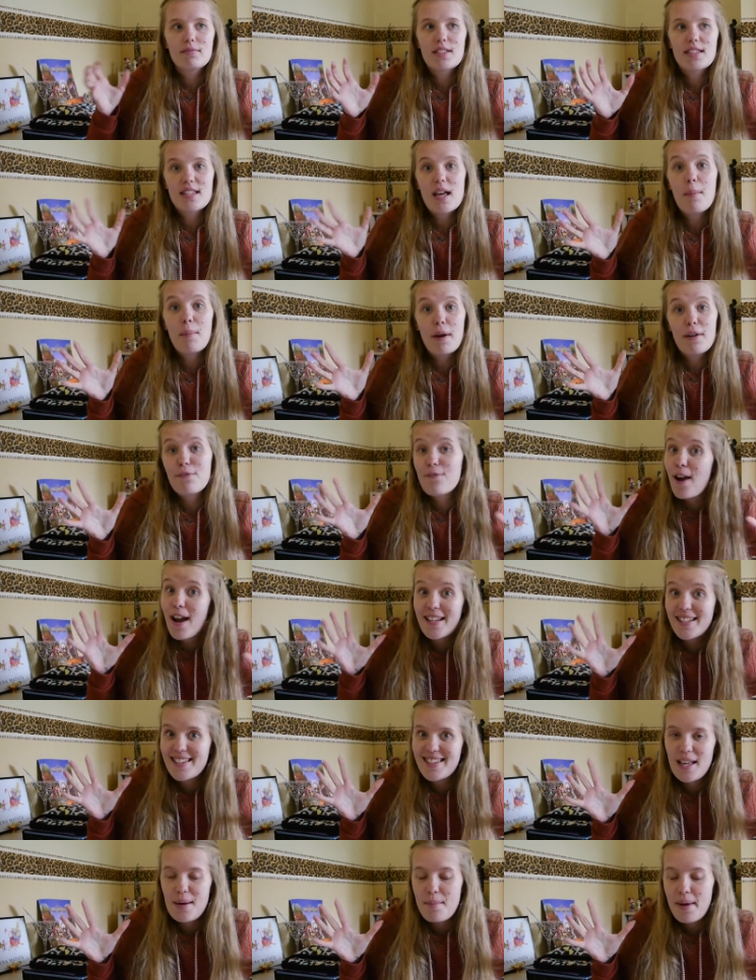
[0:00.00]
some I've
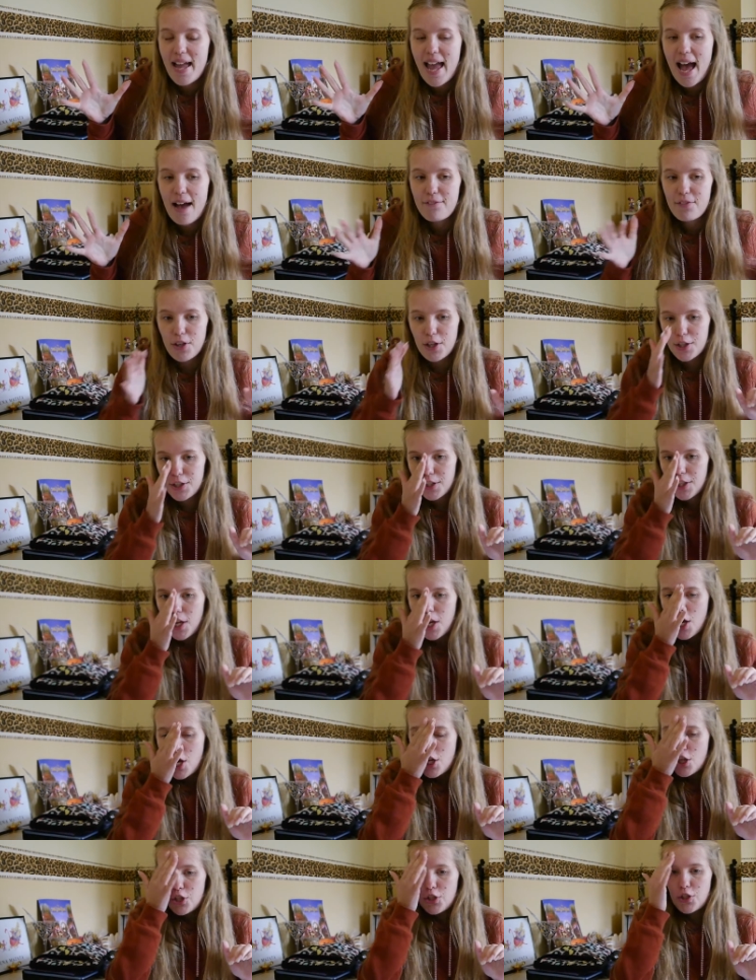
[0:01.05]
read, some I haven't.
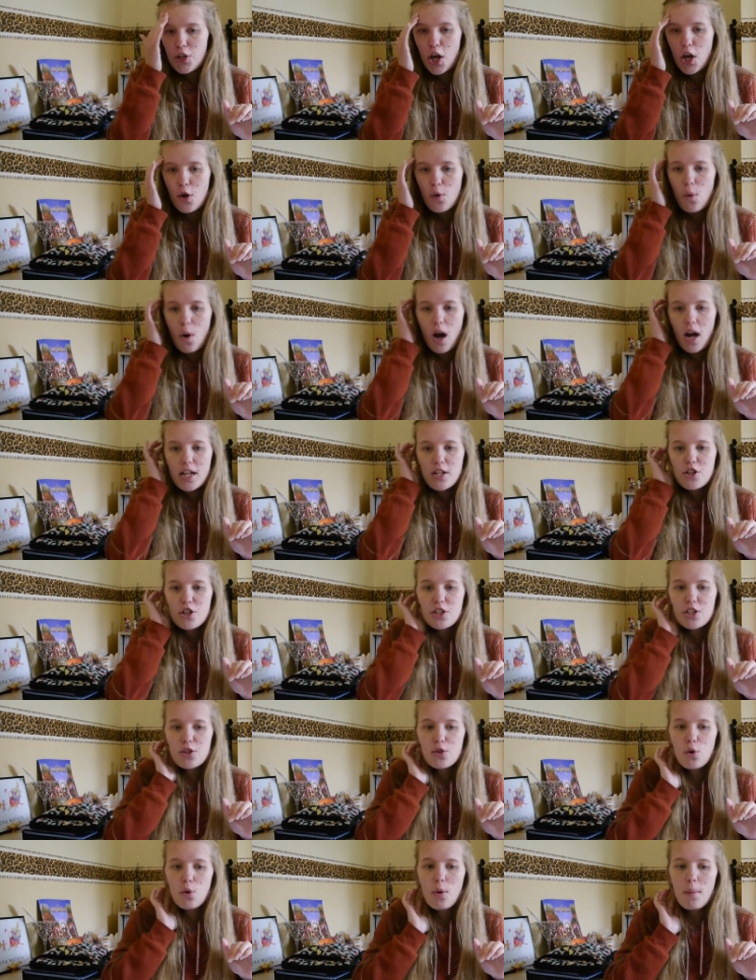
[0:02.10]
So I
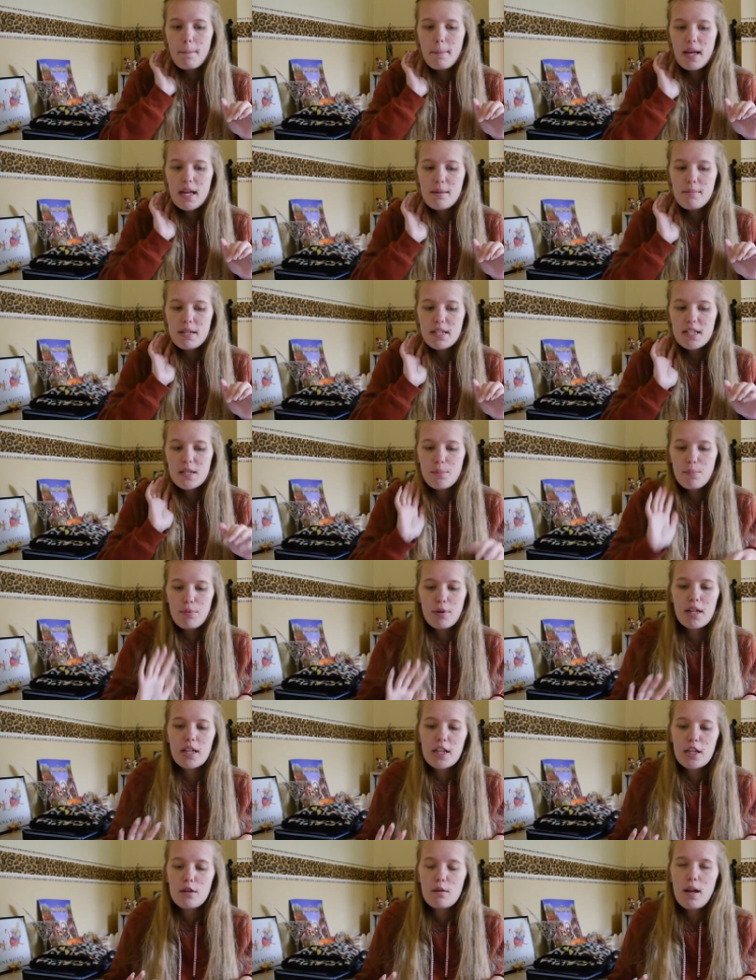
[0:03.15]
just thought maybe to
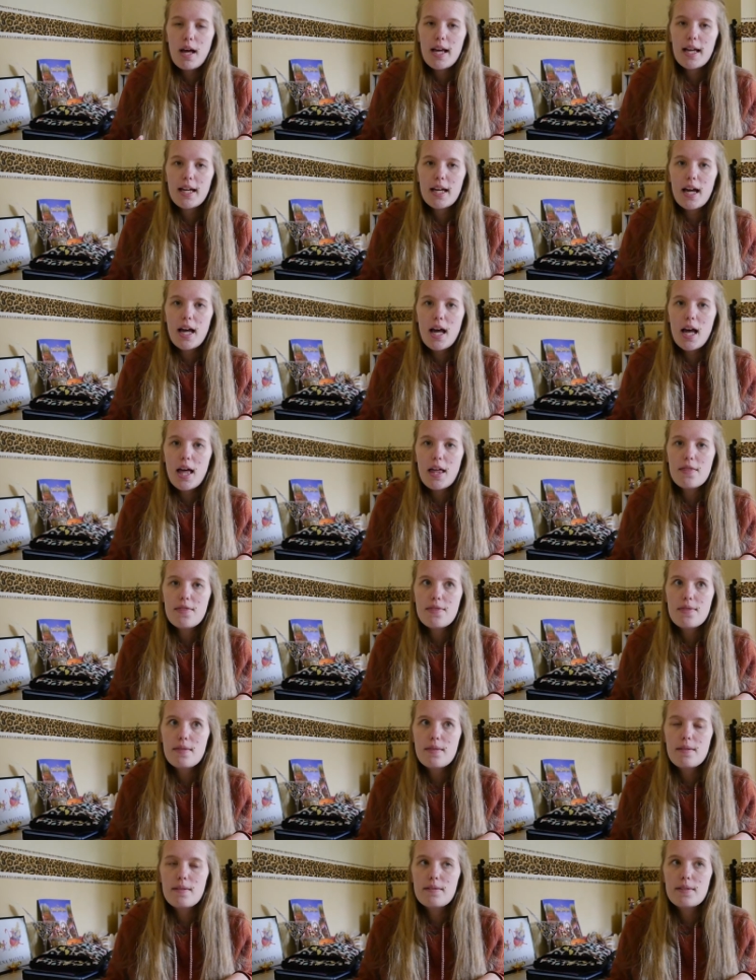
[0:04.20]
bring you like
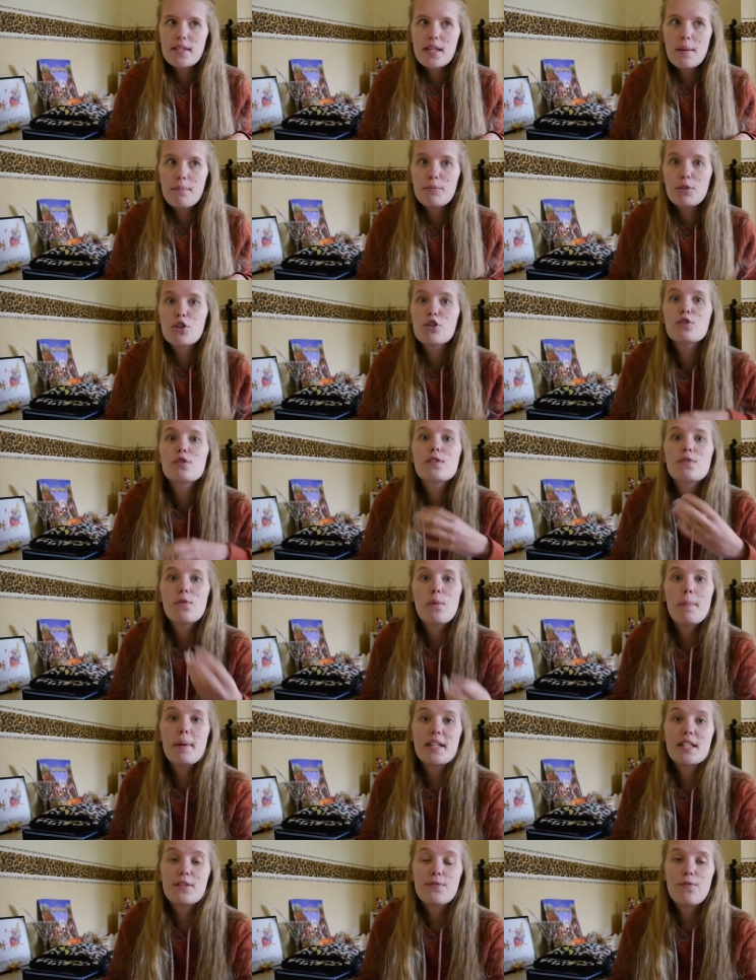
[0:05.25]
some useful
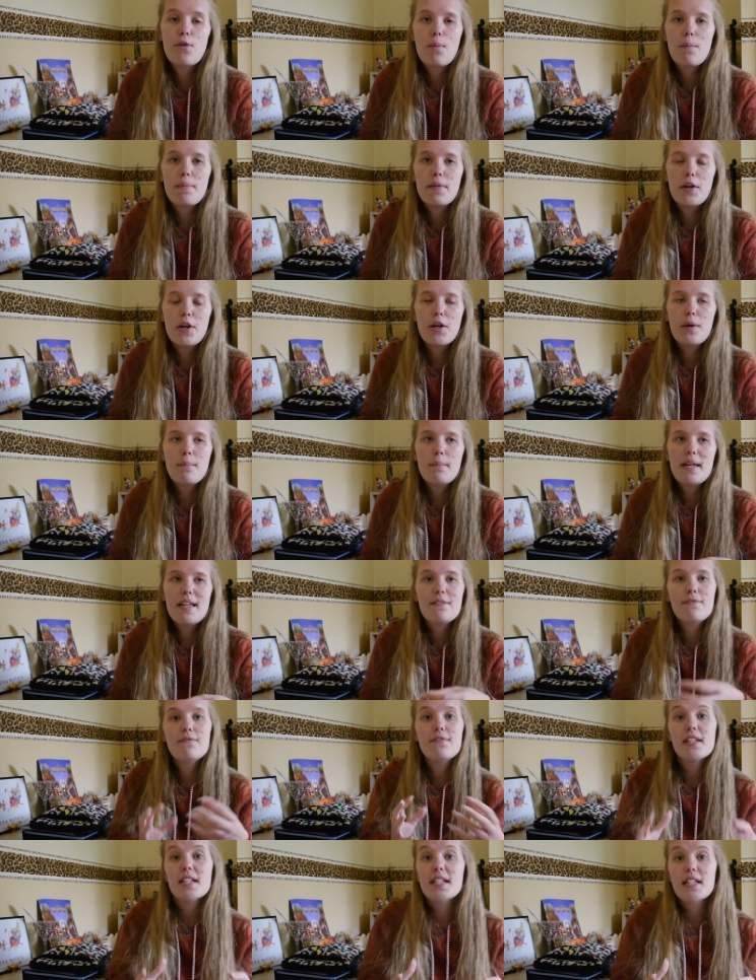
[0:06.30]
bits from them
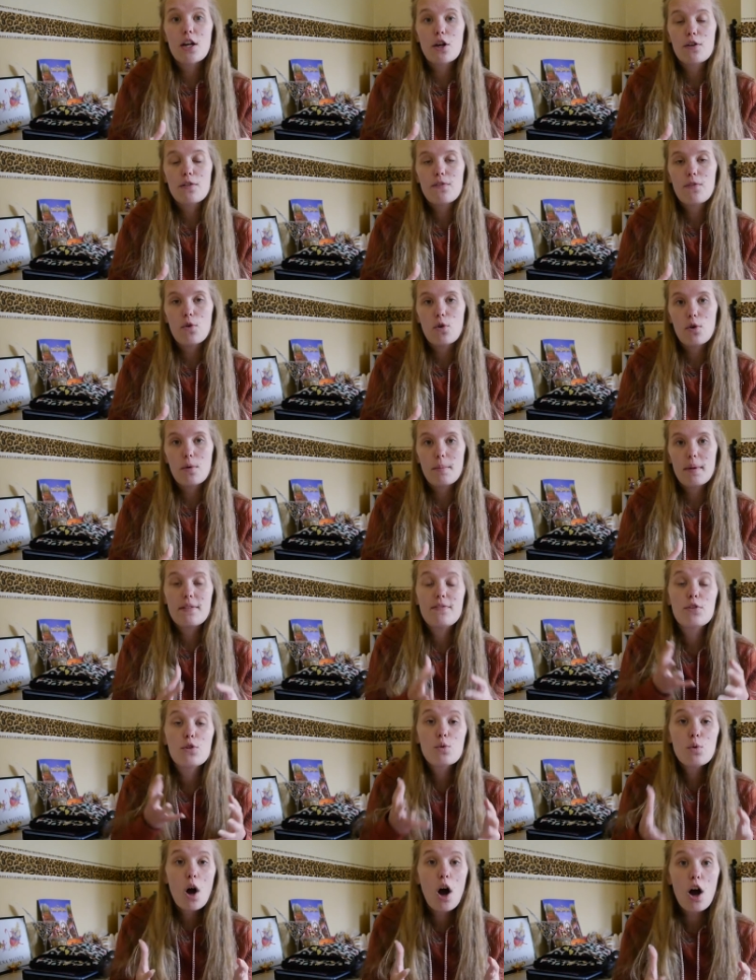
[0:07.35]
in video form if
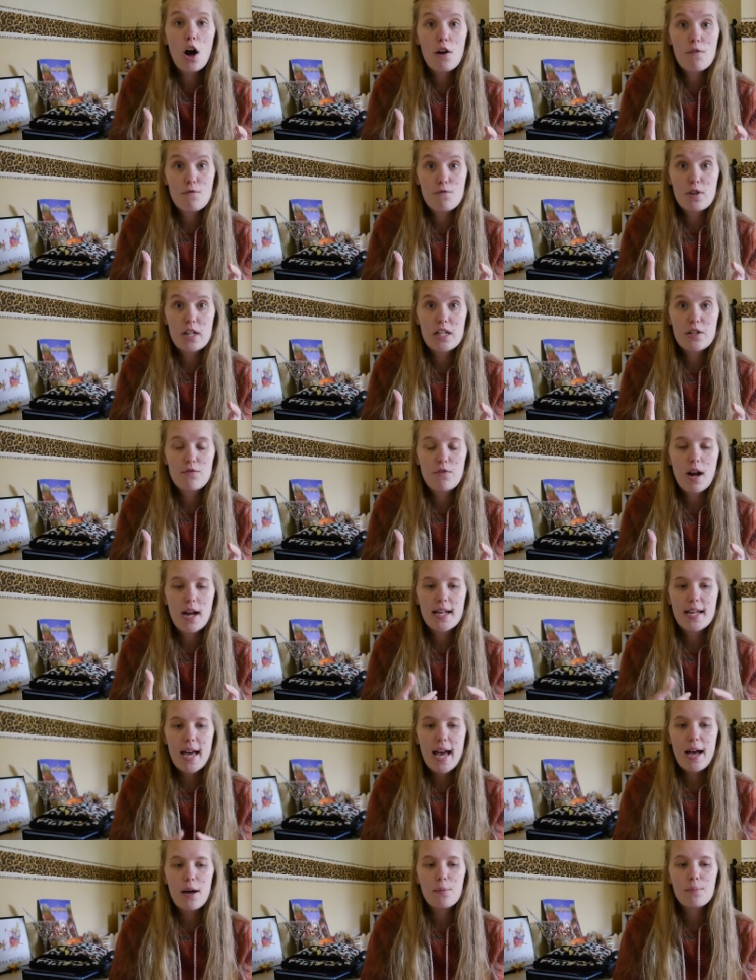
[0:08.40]
you can't read right
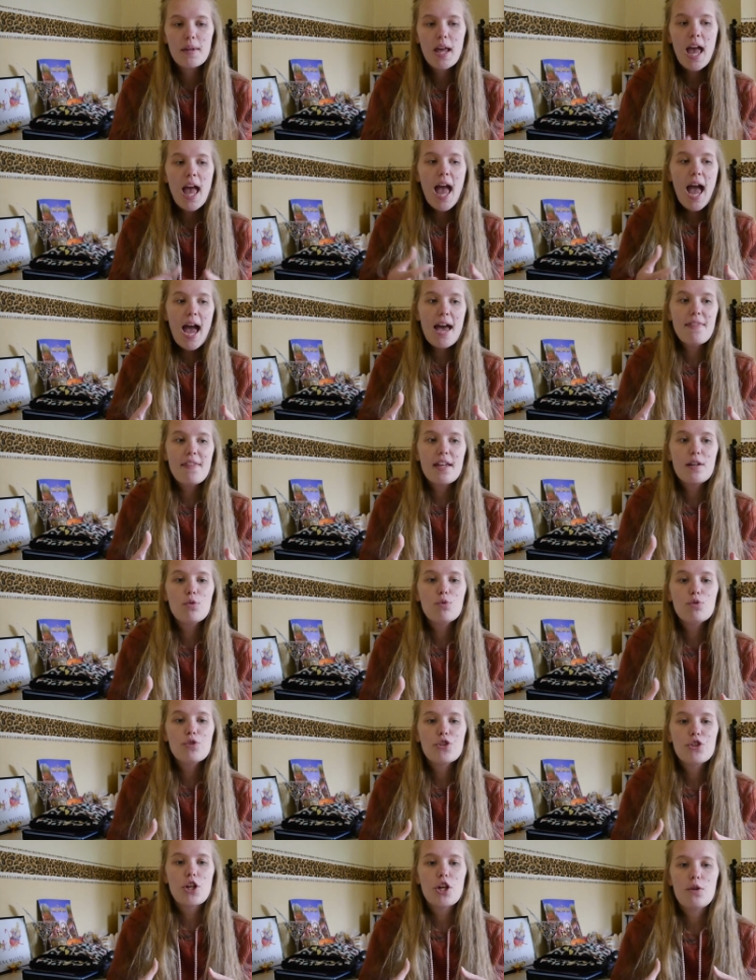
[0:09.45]
now, and then
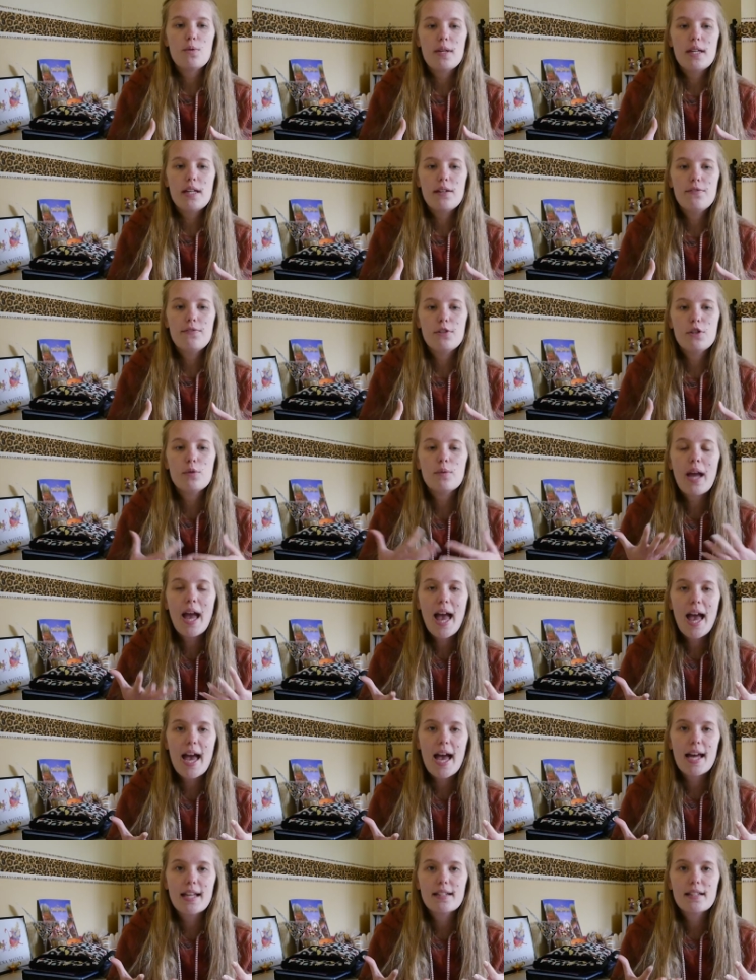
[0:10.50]
also if you
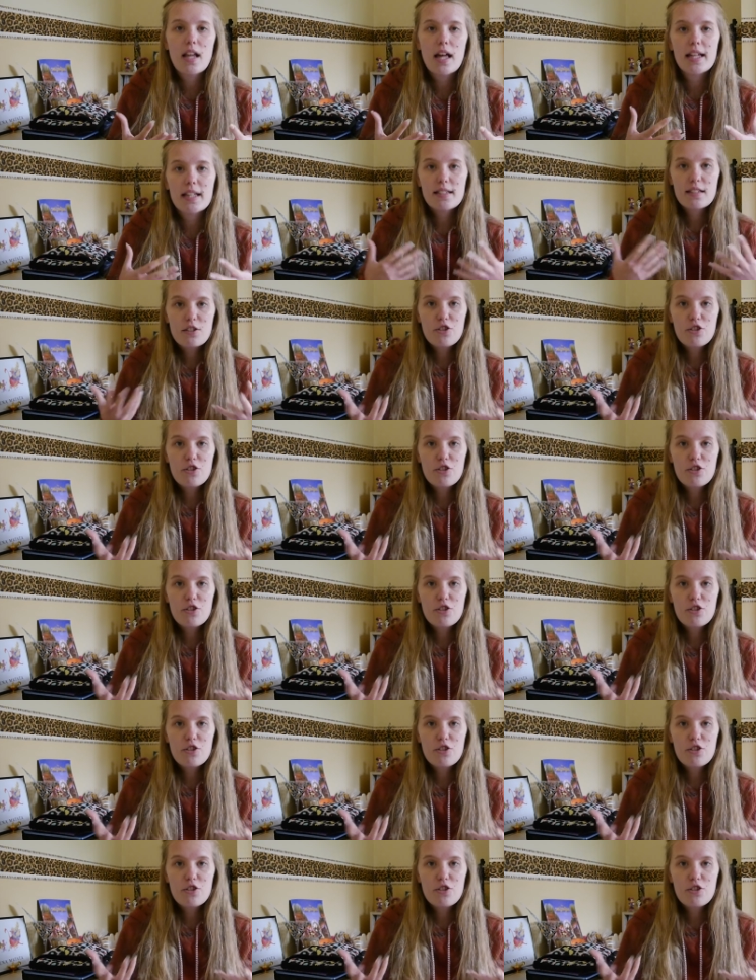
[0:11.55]
can, like